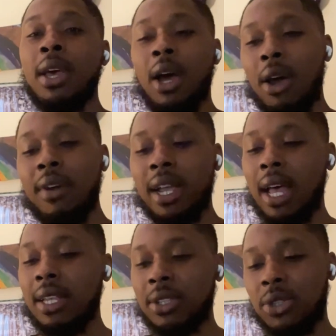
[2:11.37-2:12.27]
All right,
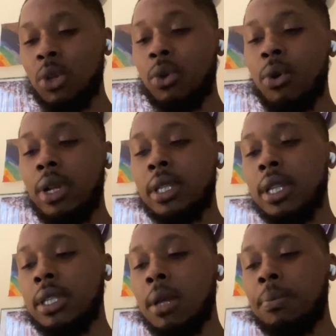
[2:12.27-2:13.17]
guys. So going into
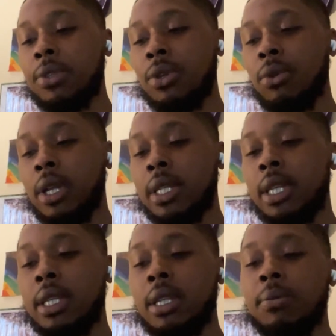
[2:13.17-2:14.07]
this episode, like I
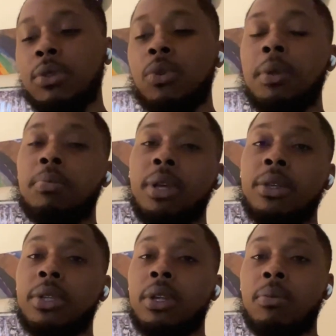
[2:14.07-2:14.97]
said, this episode is going to be
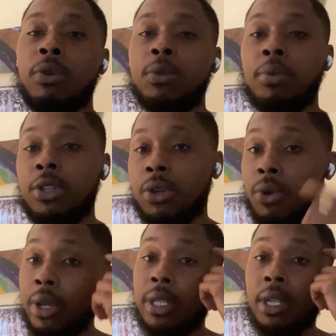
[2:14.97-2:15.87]
players under the most pressure
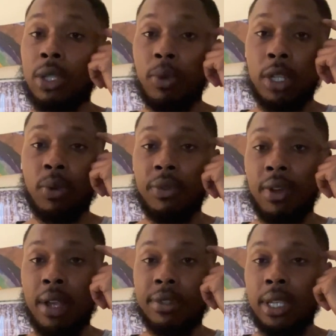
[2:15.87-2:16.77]
going into the
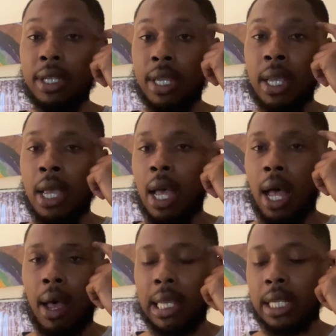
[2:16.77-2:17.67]
2025 season.
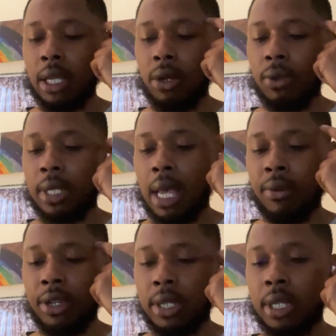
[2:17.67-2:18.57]
I took a little time
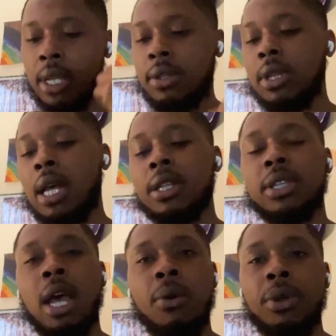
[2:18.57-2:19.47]
to just sit and kind of
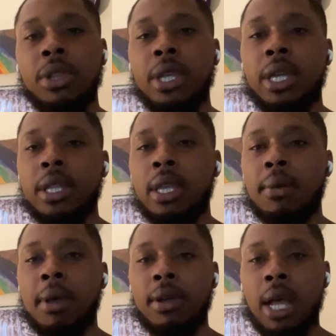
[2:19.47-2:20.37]
scour the league and think
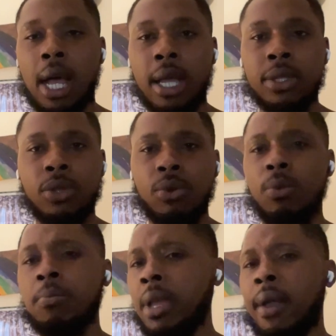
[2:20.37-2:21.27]
about guys who